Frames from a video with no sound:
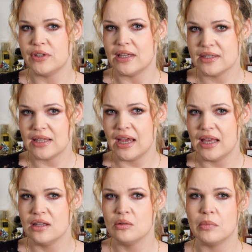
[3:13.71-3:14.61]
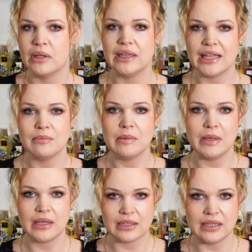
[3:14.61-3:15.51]
that style, but let me
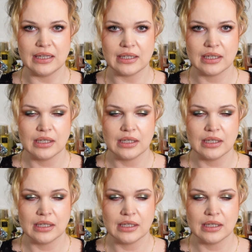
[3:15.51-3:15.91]
be clear,